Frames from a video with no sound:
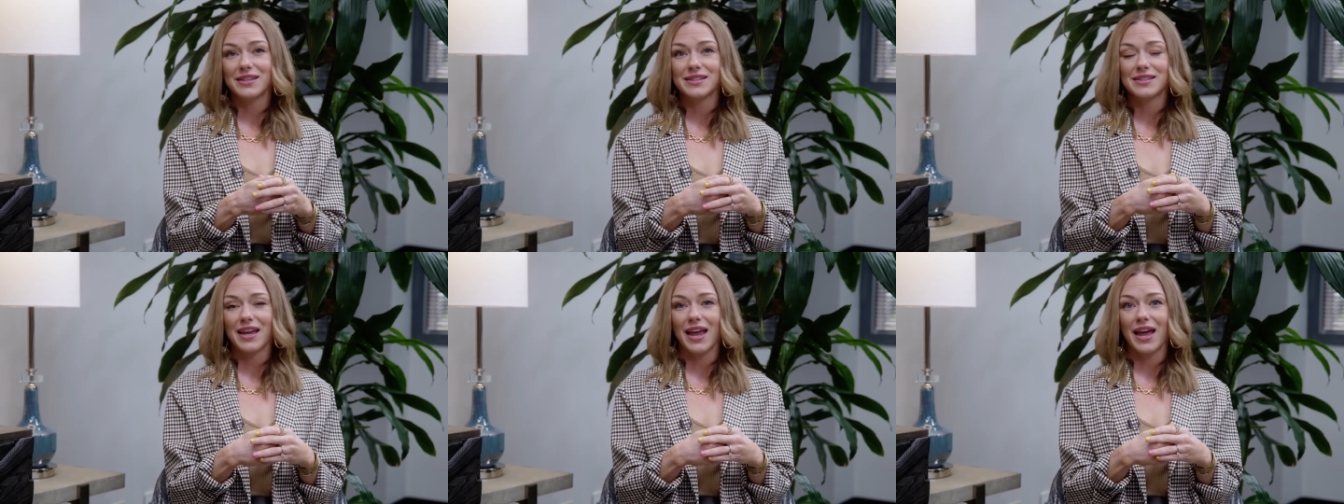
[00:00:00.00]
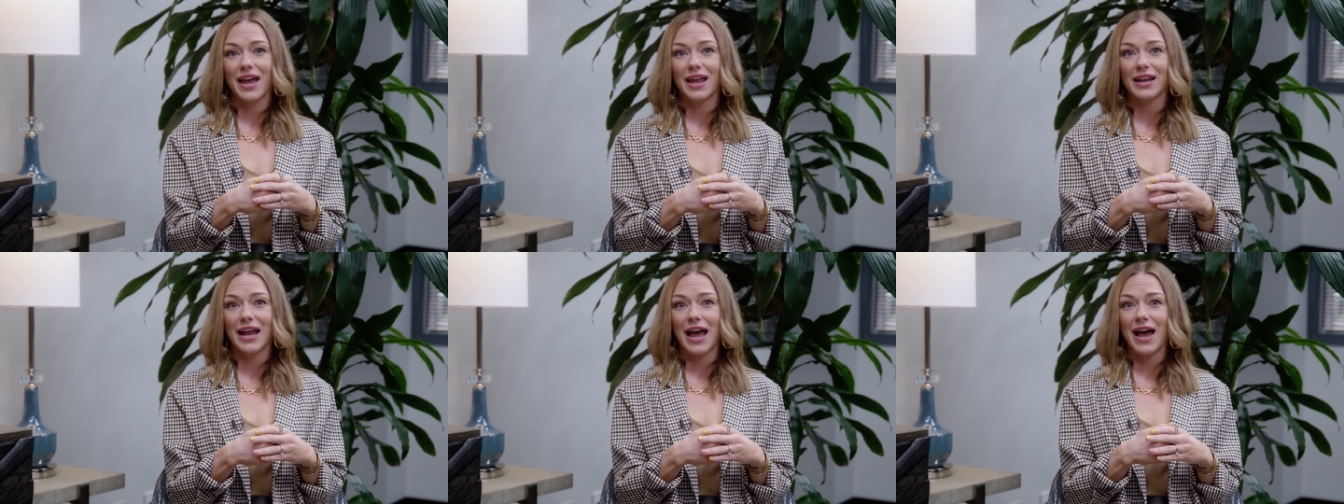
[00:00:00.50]
is.
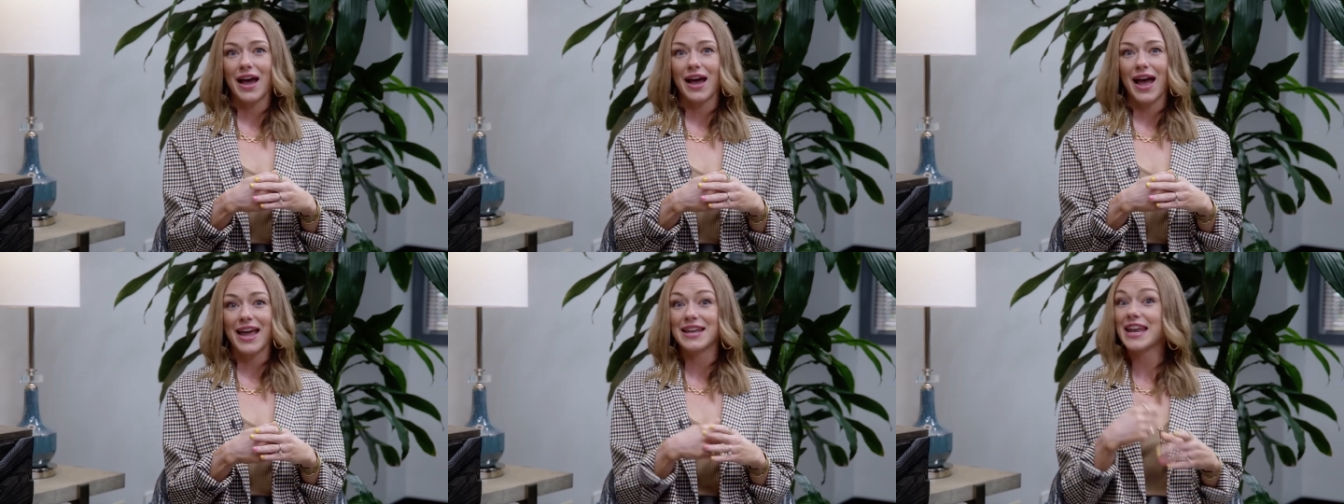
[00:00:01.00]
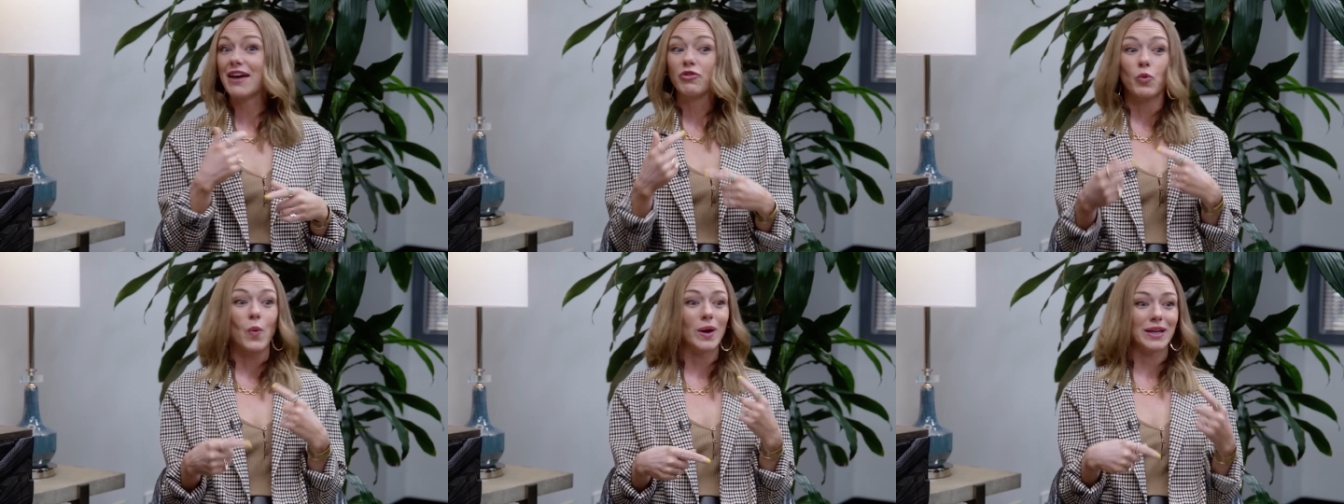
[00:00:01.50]
And I, I
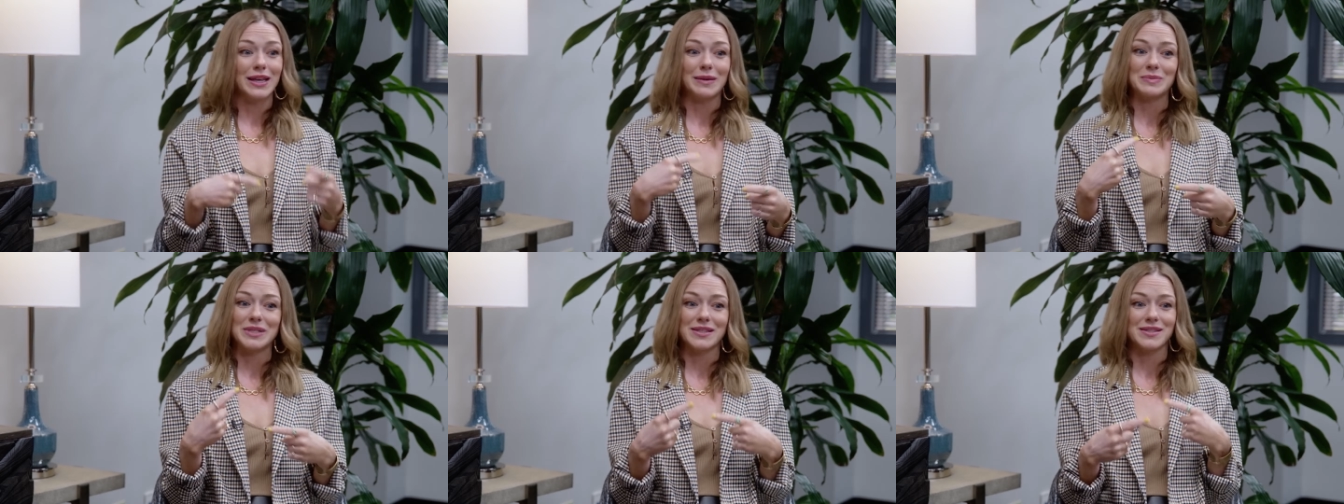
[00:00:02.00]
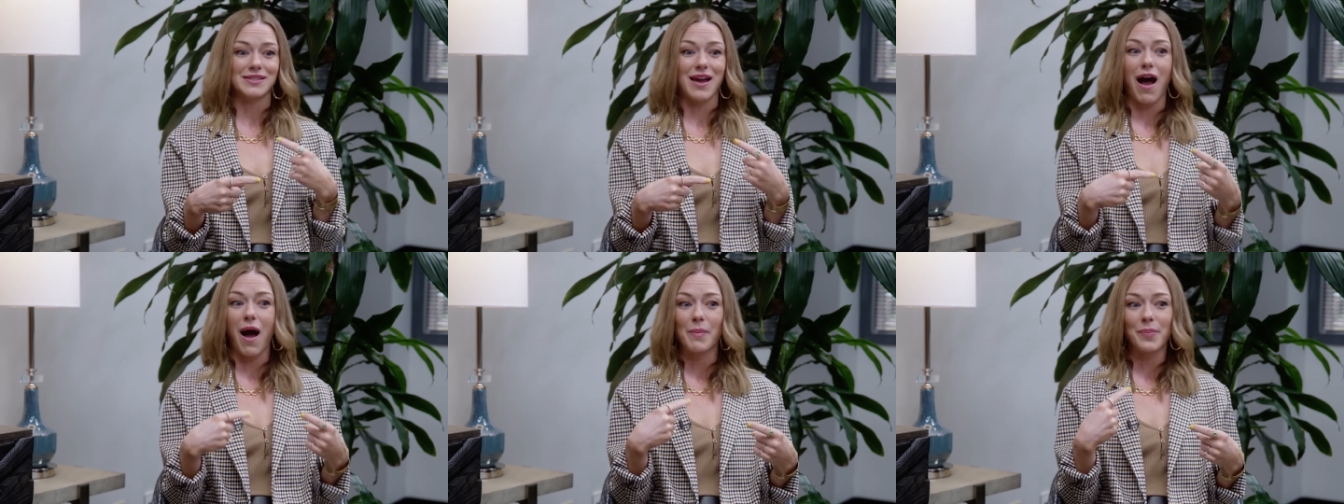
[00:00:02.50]
never want him to
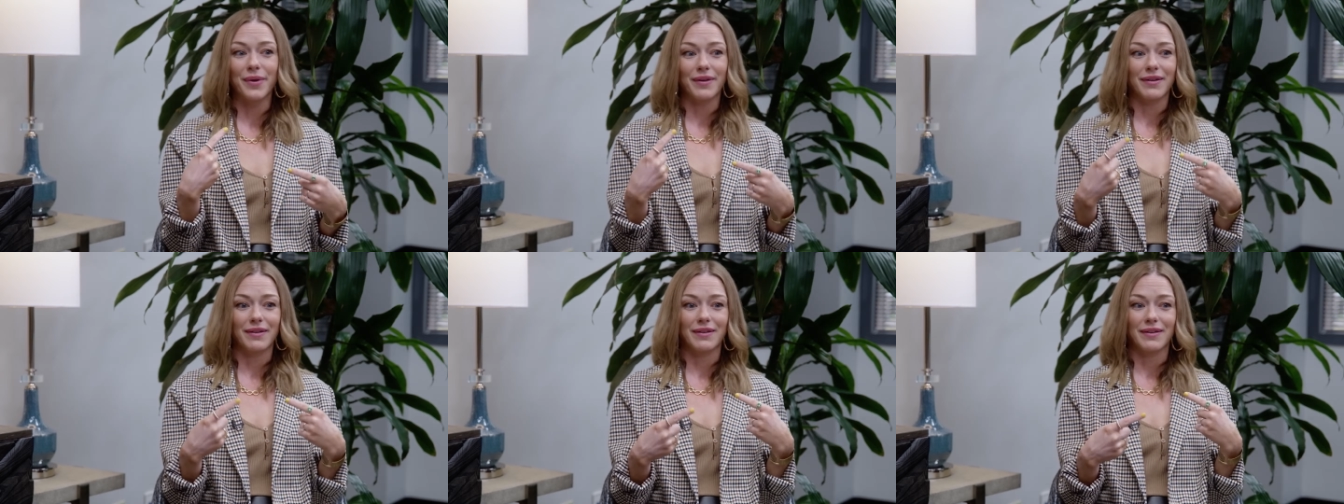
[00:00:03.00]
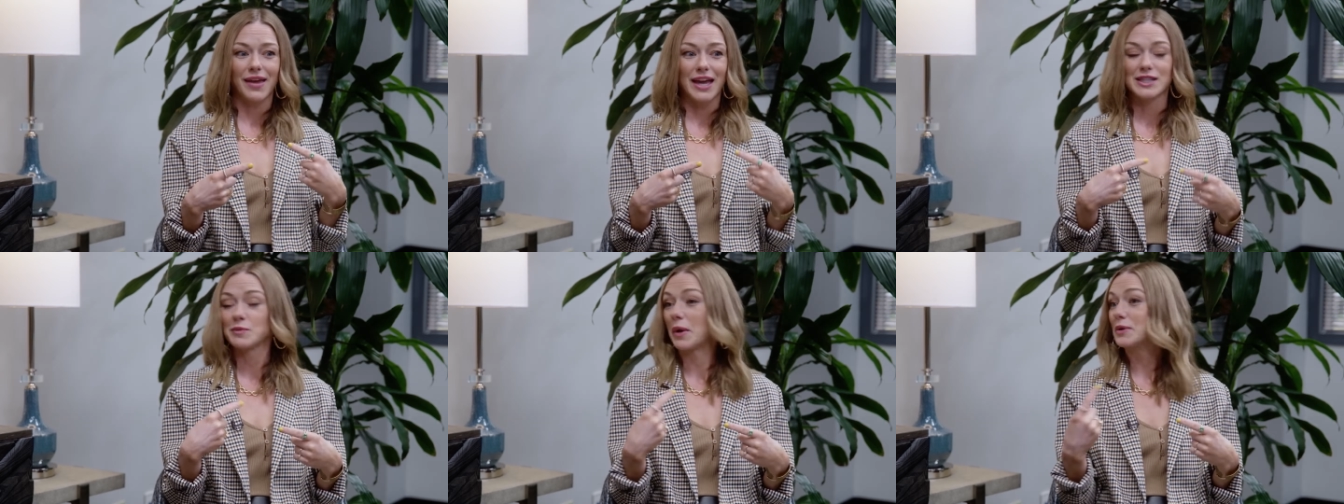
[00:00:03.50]
stop
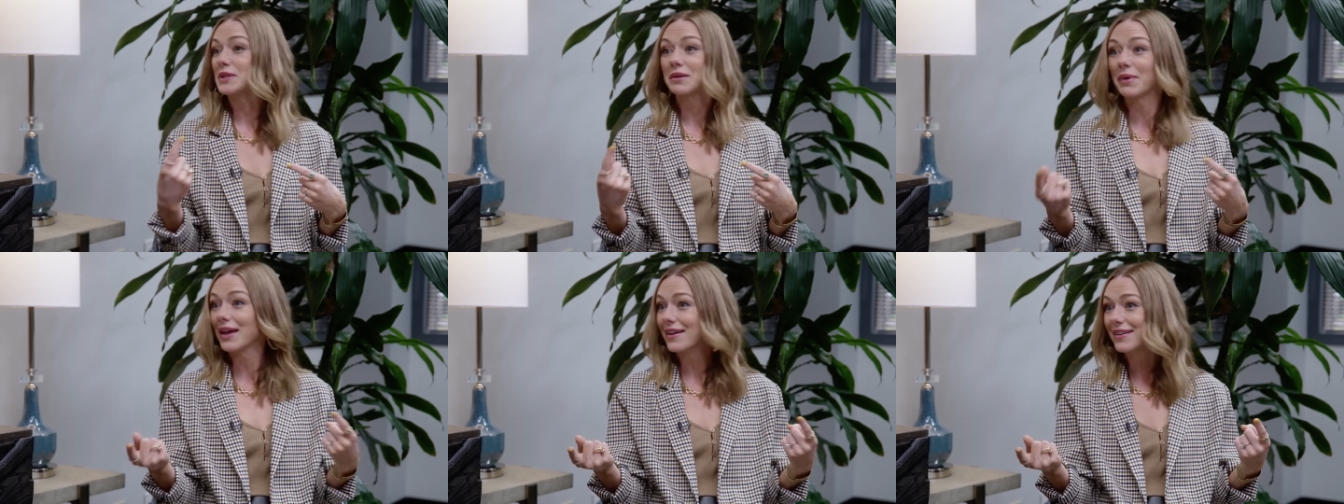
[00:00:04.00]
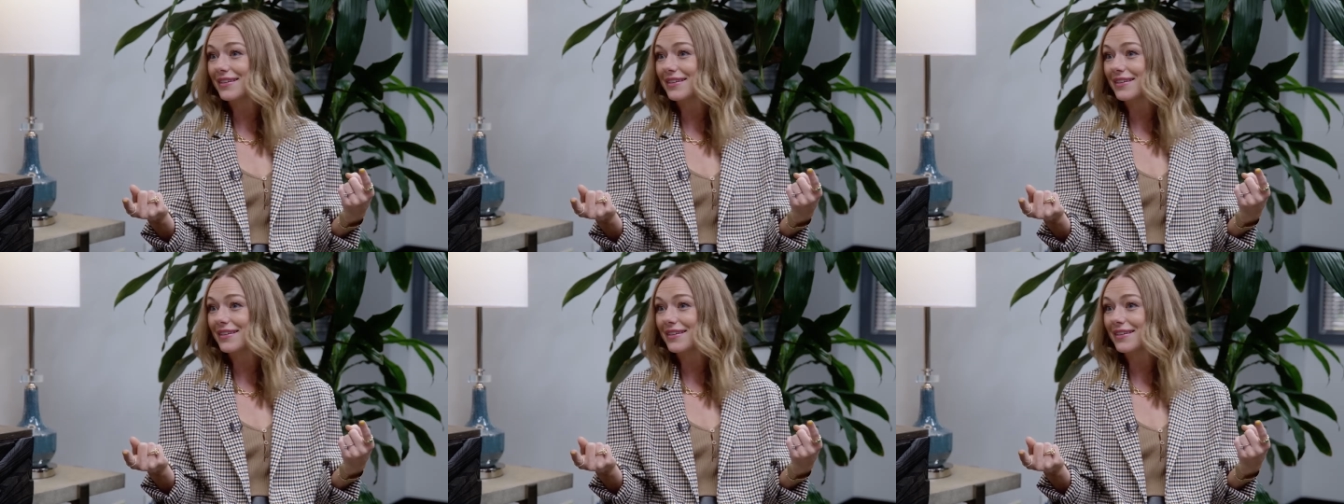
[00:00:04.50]
exposing me.